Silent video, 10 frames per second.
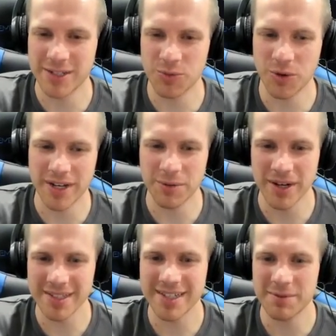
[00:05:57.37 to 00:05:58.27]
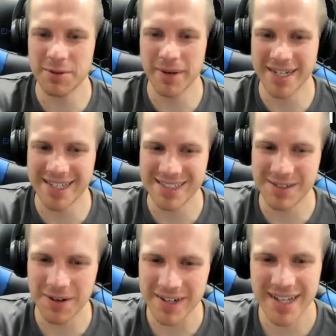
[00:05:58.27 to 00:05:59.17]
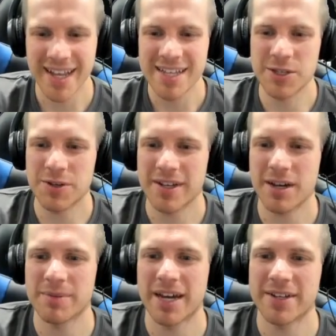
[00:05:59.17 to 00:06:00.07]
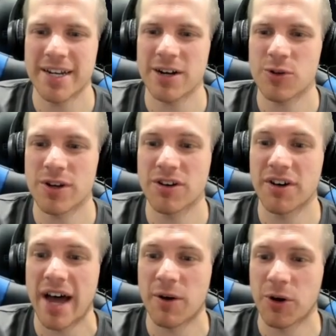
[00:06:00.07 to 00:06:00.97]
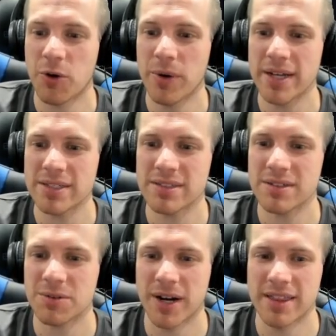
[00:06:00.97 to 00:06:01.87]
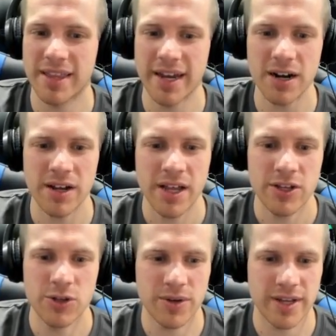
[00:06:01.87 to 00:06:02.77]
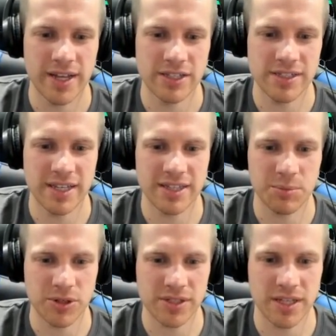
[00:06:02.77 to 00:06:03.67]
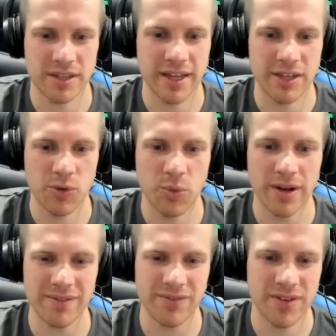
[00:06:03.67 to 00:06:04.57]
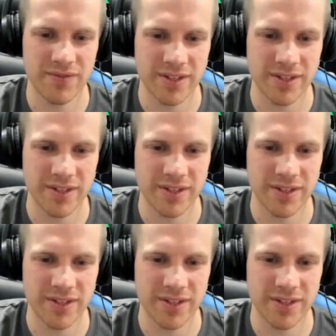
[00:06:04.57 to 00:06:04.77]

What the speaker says: wanting one, come to my Discord. So you can come down here, you can allow requests right there. You can set the percent that you want. 50